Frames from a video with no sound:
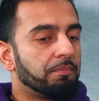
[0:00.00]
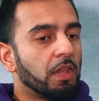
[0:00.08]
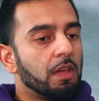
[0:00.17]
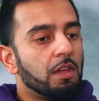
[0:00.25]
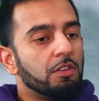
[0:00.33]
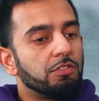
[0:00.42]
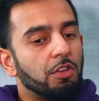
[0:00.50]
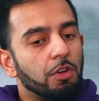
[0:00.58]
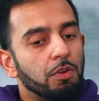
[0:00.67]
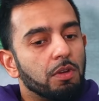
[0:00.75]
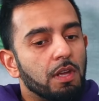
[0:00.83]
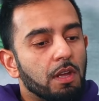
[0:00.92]
Mm-hmm.
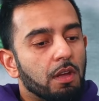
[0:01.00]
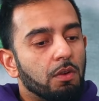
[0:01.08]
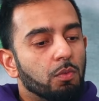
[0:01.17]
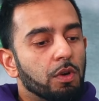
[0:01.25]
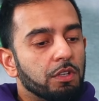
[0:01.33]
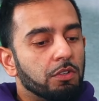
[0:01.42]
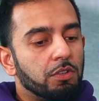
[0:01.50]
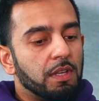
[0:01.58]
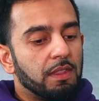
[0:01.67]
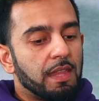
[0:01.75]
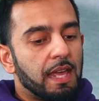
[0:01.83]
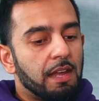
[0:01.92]
So, what you're
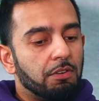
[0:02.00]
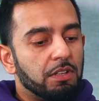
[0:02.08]
doing there